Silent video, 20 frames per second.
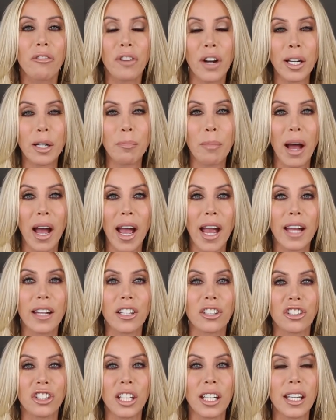friend of
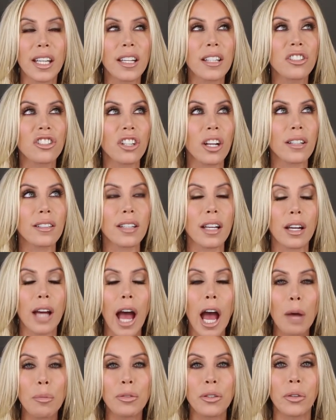mine. She is just
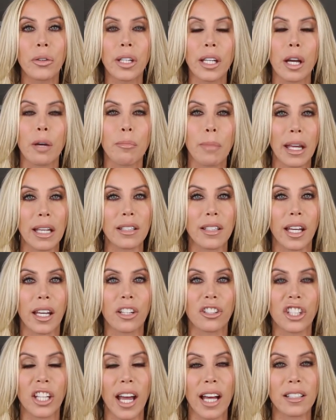absolutely
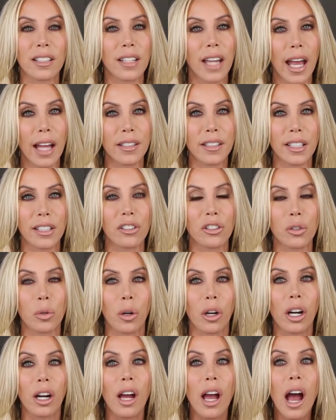amazing. She has an Etsy
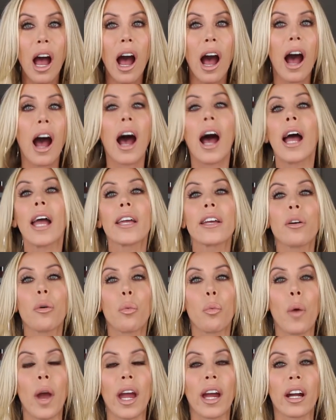store.
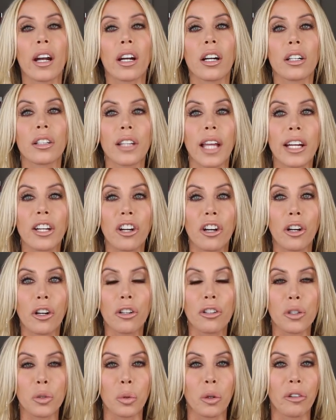I wear like
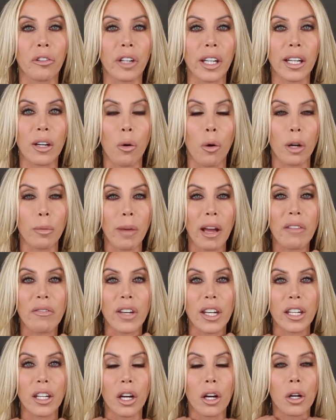her jewelry on my
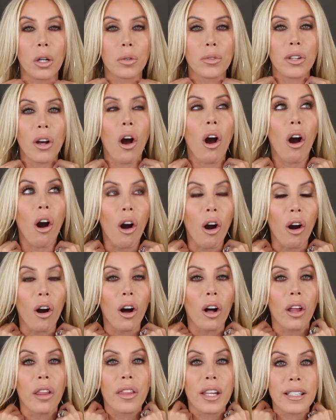videos
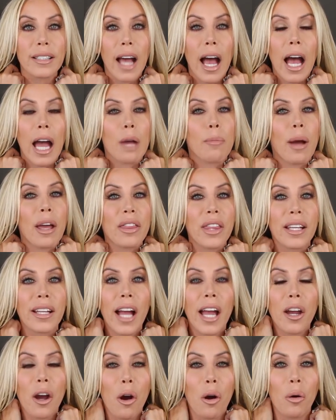all the time. I
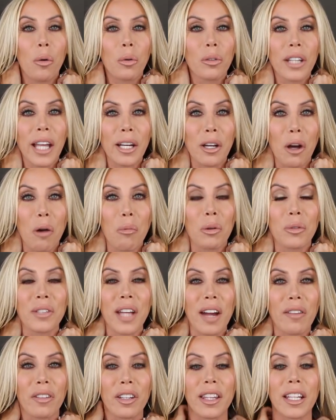think I own like almost
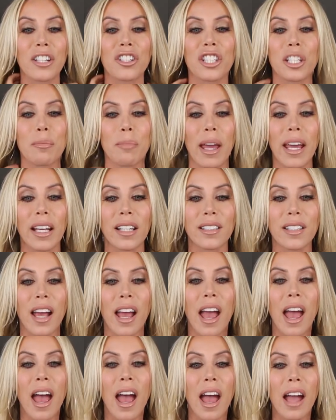everything she makes
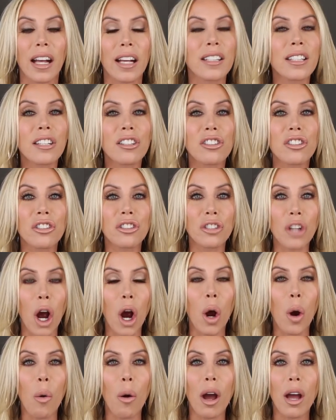because it's
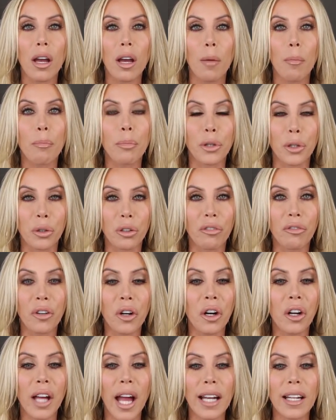so
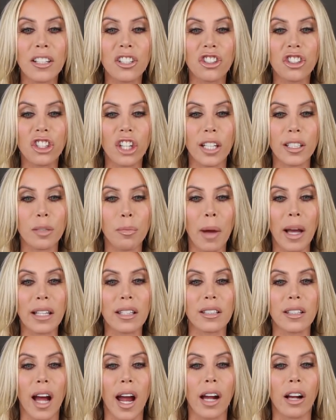beautiful and it's just my
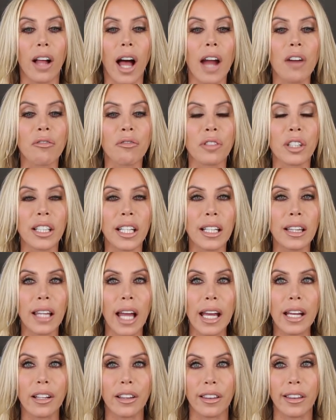style. I really
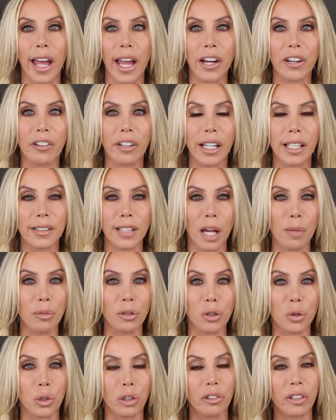like layering type
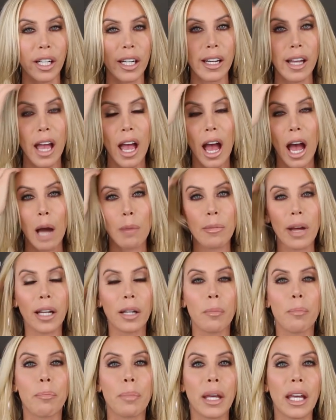of jewelry. I'm not
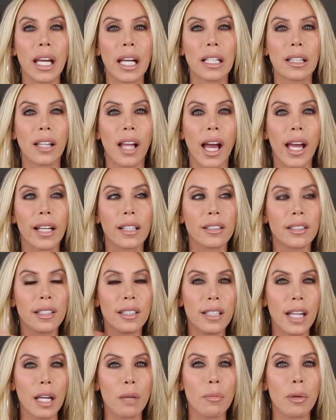a big like
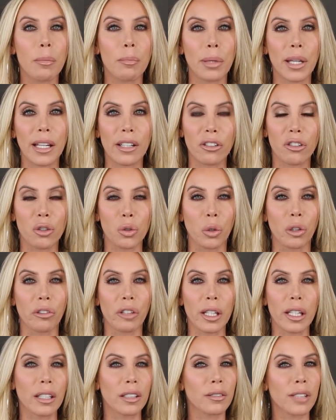statement piece
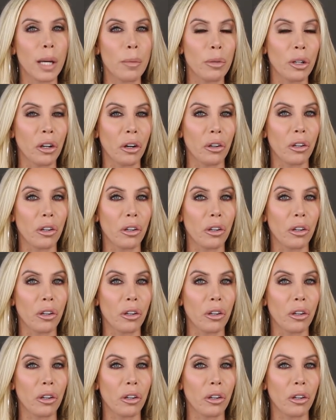jewelry type of